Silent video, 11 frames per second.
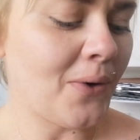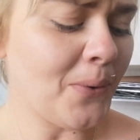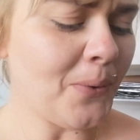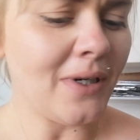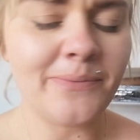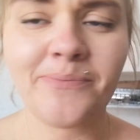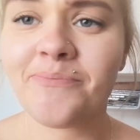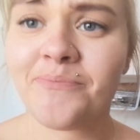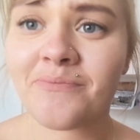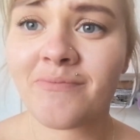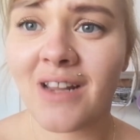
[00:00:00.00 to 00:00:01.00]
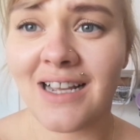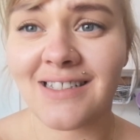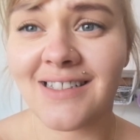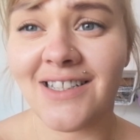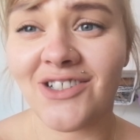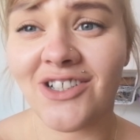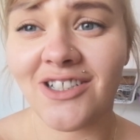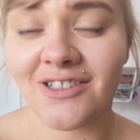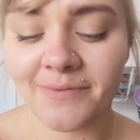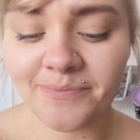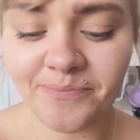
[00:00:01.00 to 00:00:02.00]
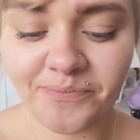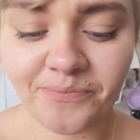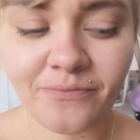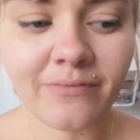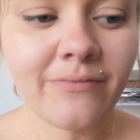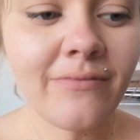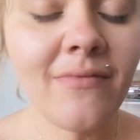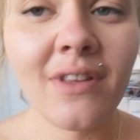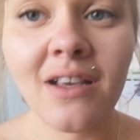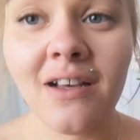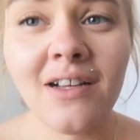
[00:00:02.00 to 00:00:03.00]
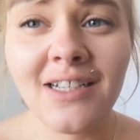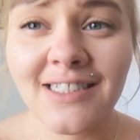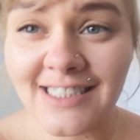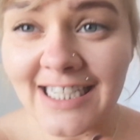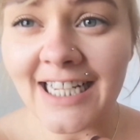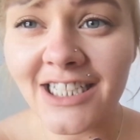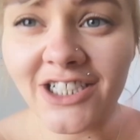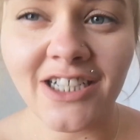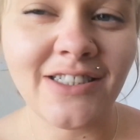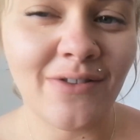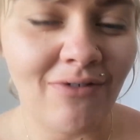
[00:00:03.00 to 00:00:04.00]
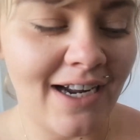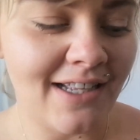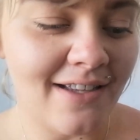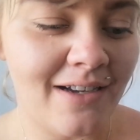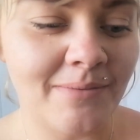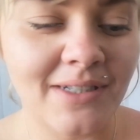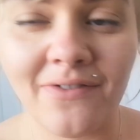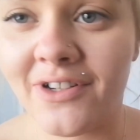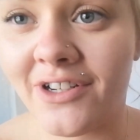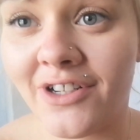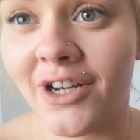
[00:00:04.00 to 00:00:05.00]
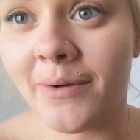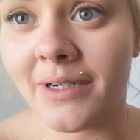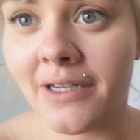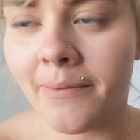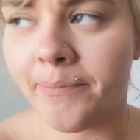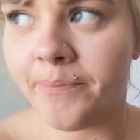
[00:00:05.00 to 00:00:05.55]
Oh, that's delicious. Delicious. Right, that. I'm definitely going to go and